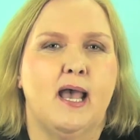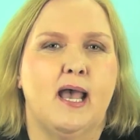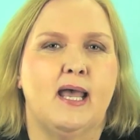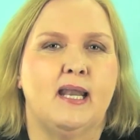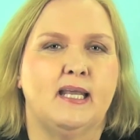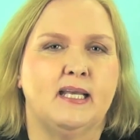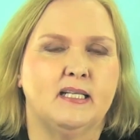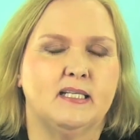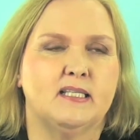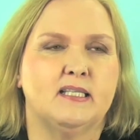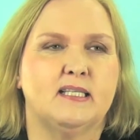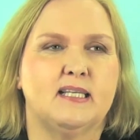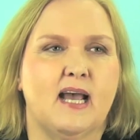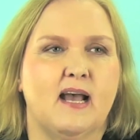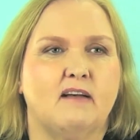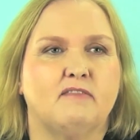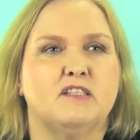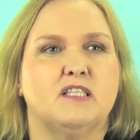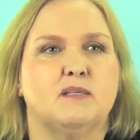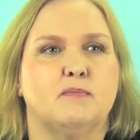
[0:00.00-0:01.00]
and it's
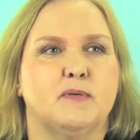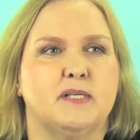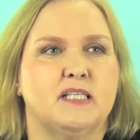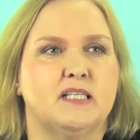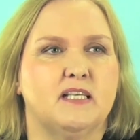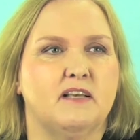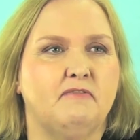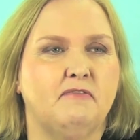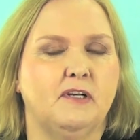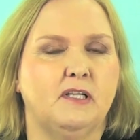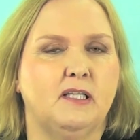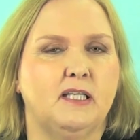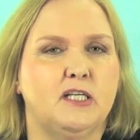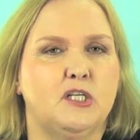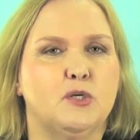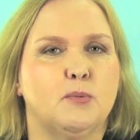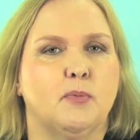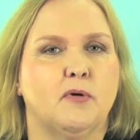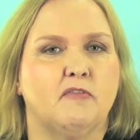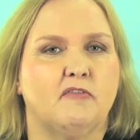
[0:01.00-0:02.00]
staffed specifically
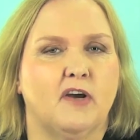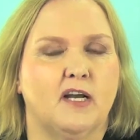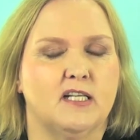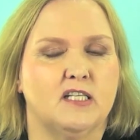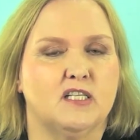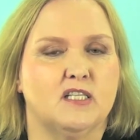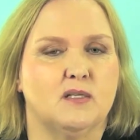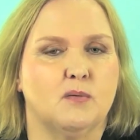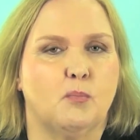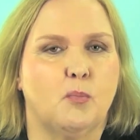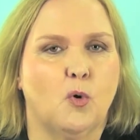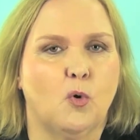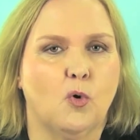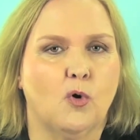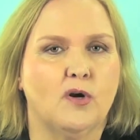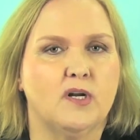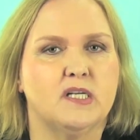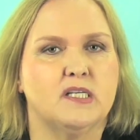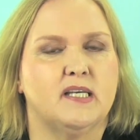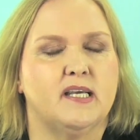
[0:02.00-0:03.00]
to provide
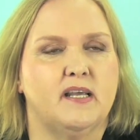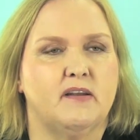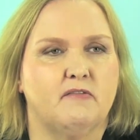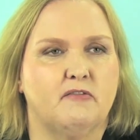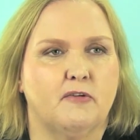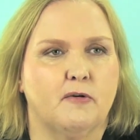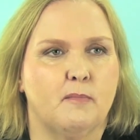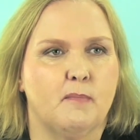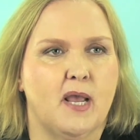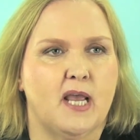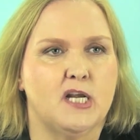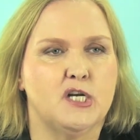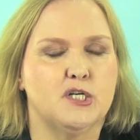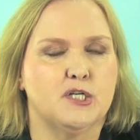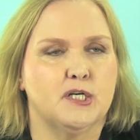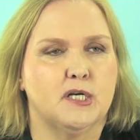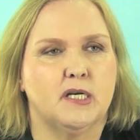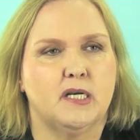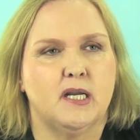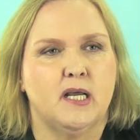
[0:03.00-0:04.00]
support,
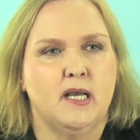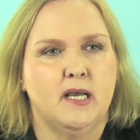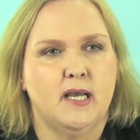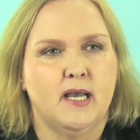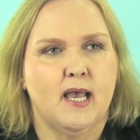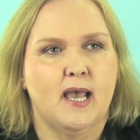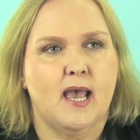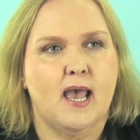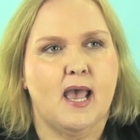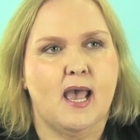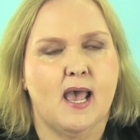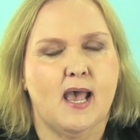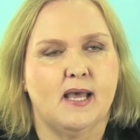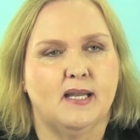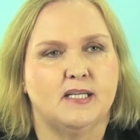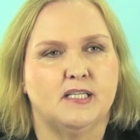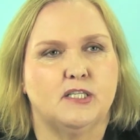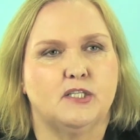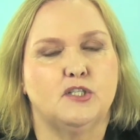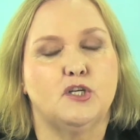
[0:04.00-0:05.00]
information,
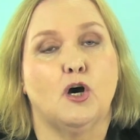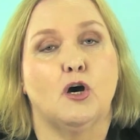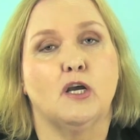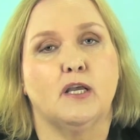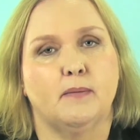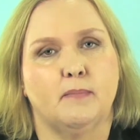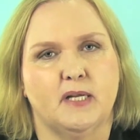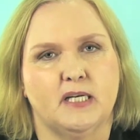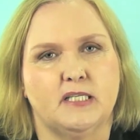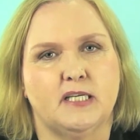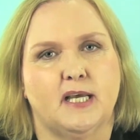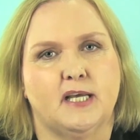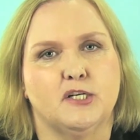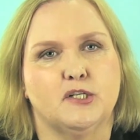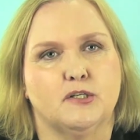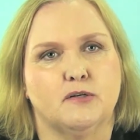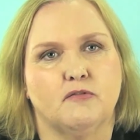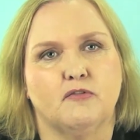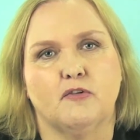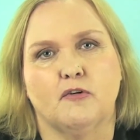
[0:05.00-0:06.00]
and
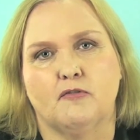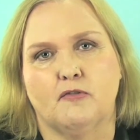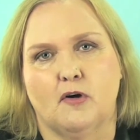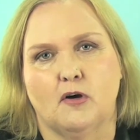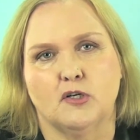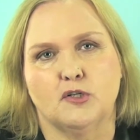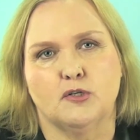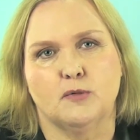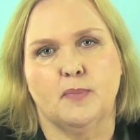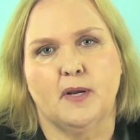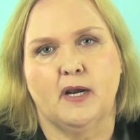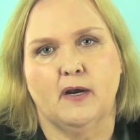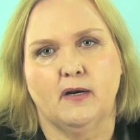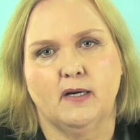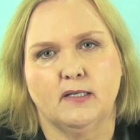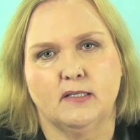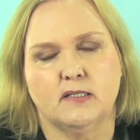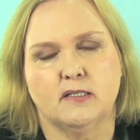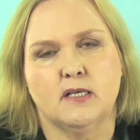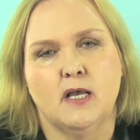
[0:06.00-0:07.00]
documentation for foster
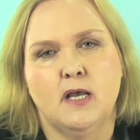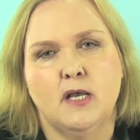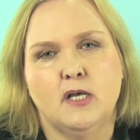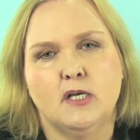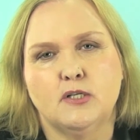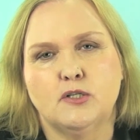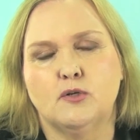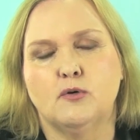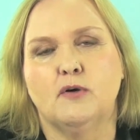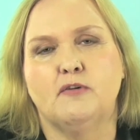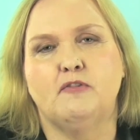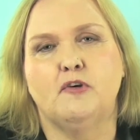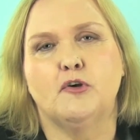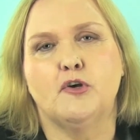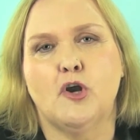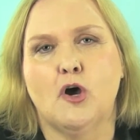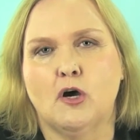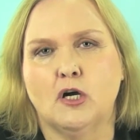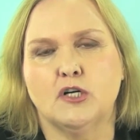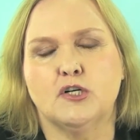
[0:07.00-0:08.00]
parents. So, if you're
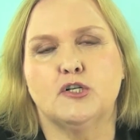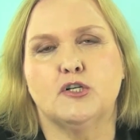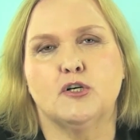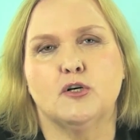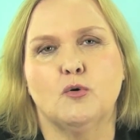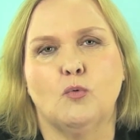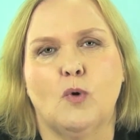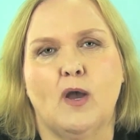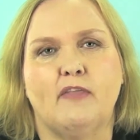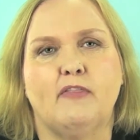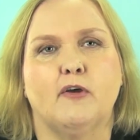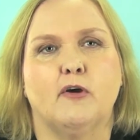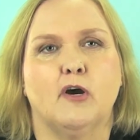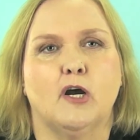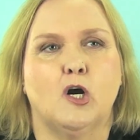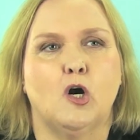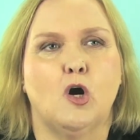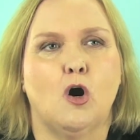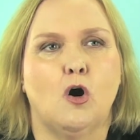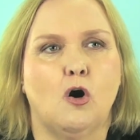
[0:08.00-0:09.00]
not sure whether
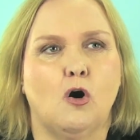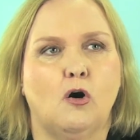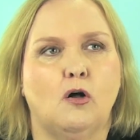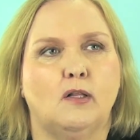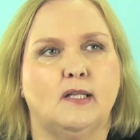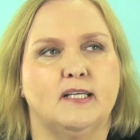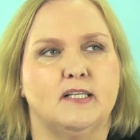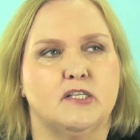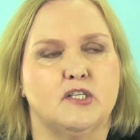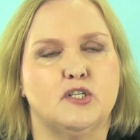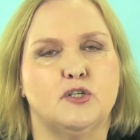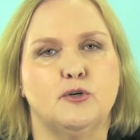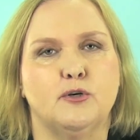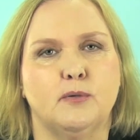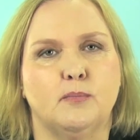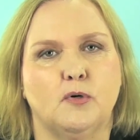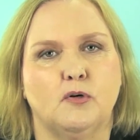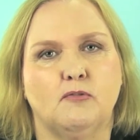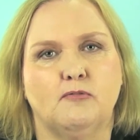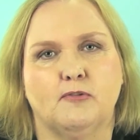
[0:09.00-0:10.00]
a call is
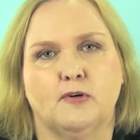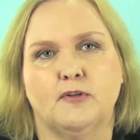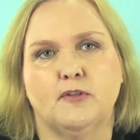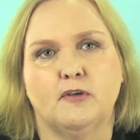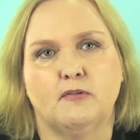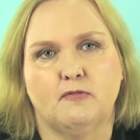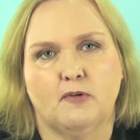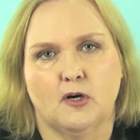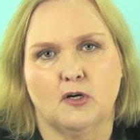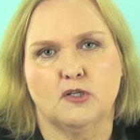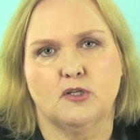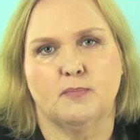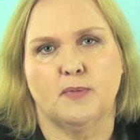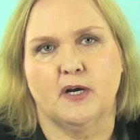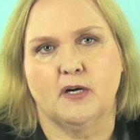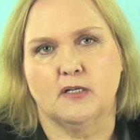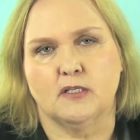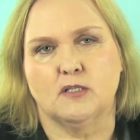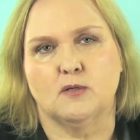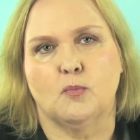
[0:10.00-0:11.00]
suitable for the foster
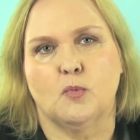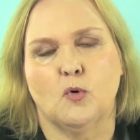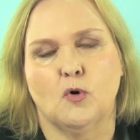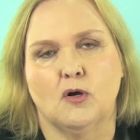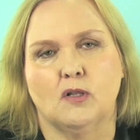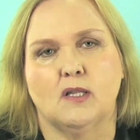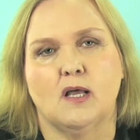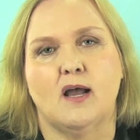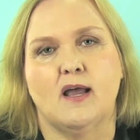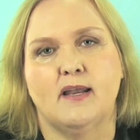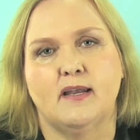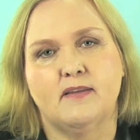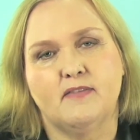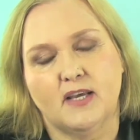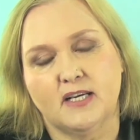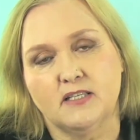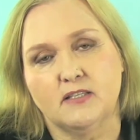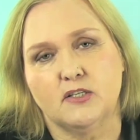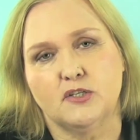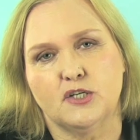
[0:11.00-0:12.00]
parent support line,
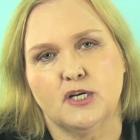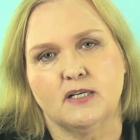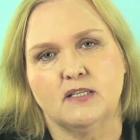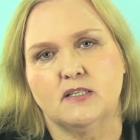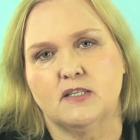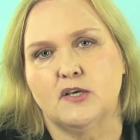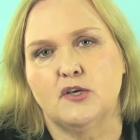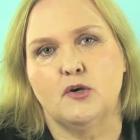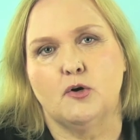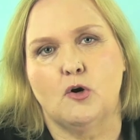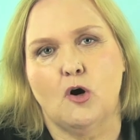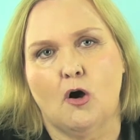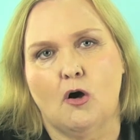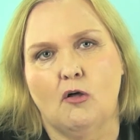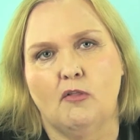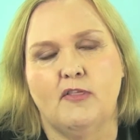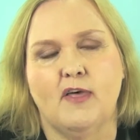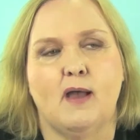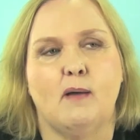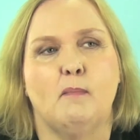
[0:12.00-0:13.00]
they suggest that you
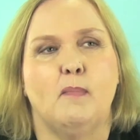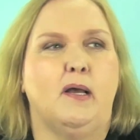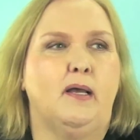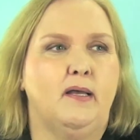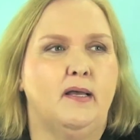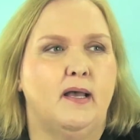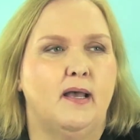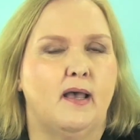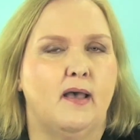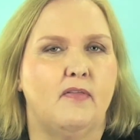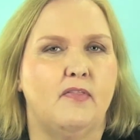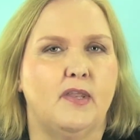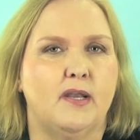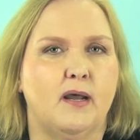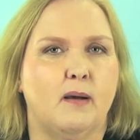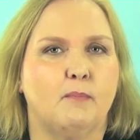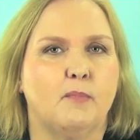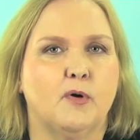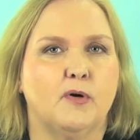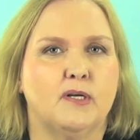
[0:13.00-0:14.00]
call them. And the
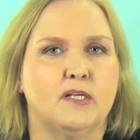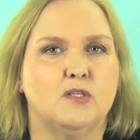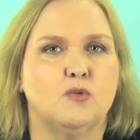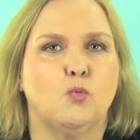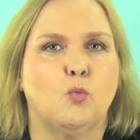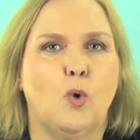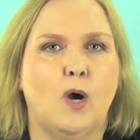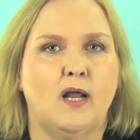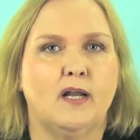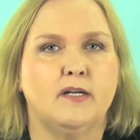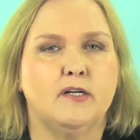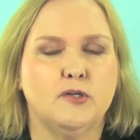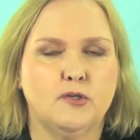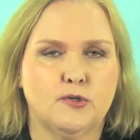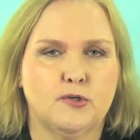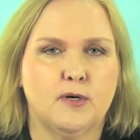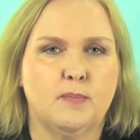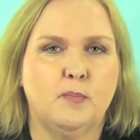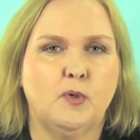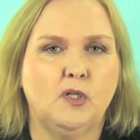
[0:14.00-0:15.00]
number is 1
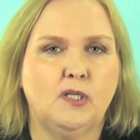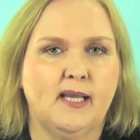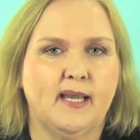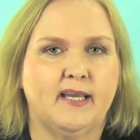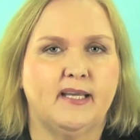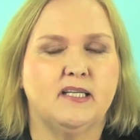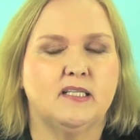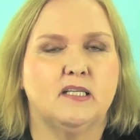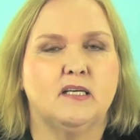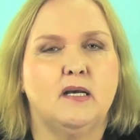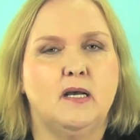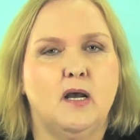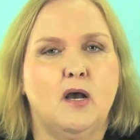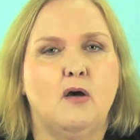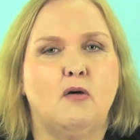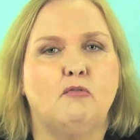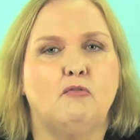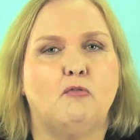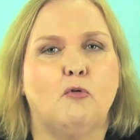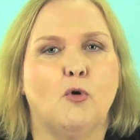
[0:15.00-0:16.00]
888
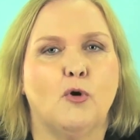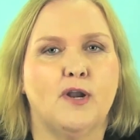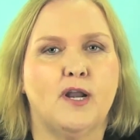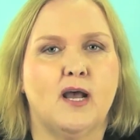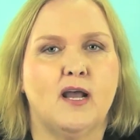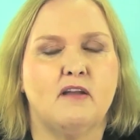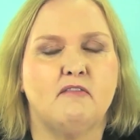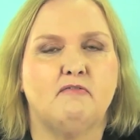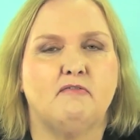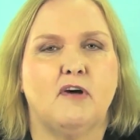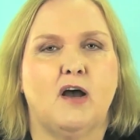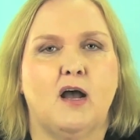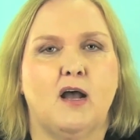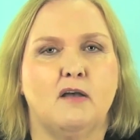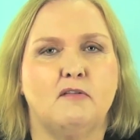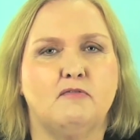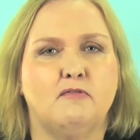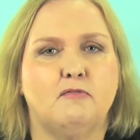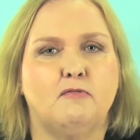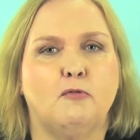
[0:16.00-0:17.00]

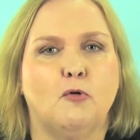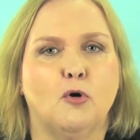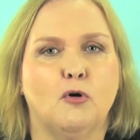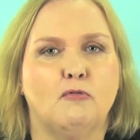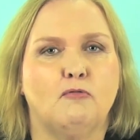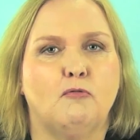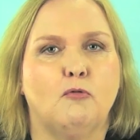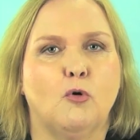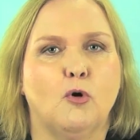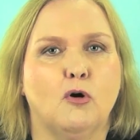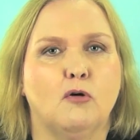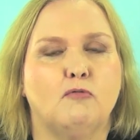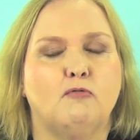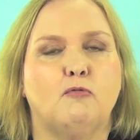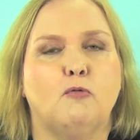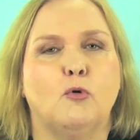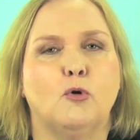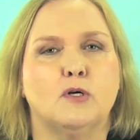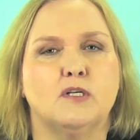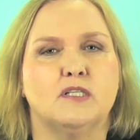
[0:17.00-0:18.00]
495
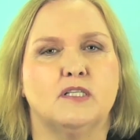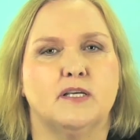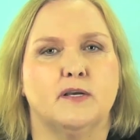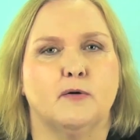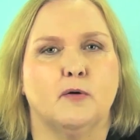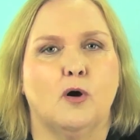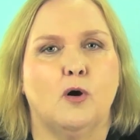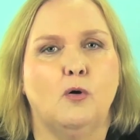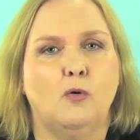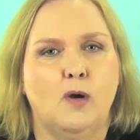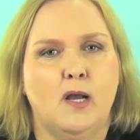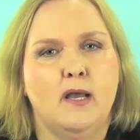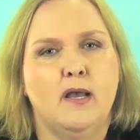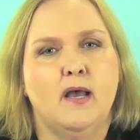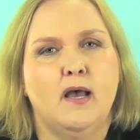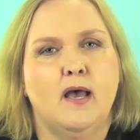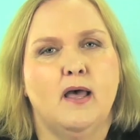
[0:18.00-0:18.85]
4440.